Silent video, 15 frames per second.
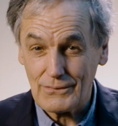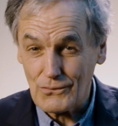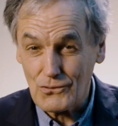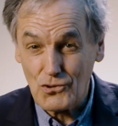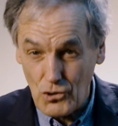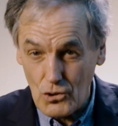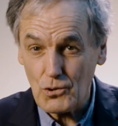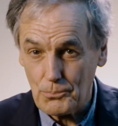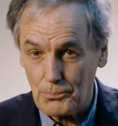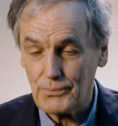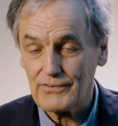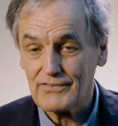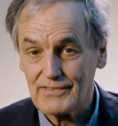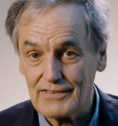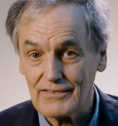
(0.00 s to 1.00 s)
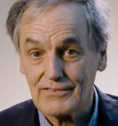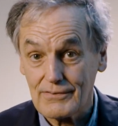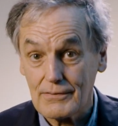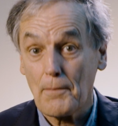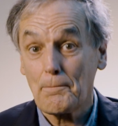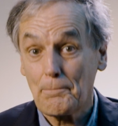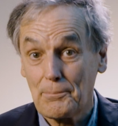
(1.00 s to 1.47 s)
to cope with
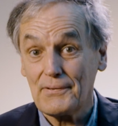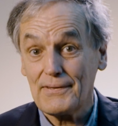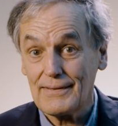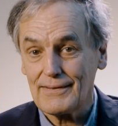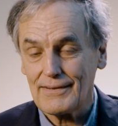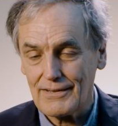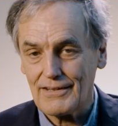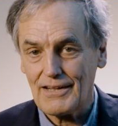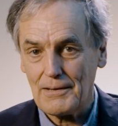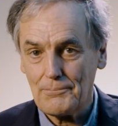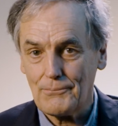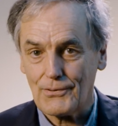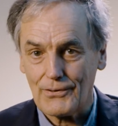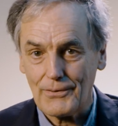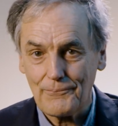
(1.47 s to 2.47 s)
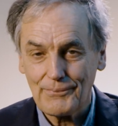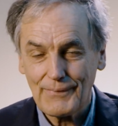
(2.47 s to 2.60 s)
this P number.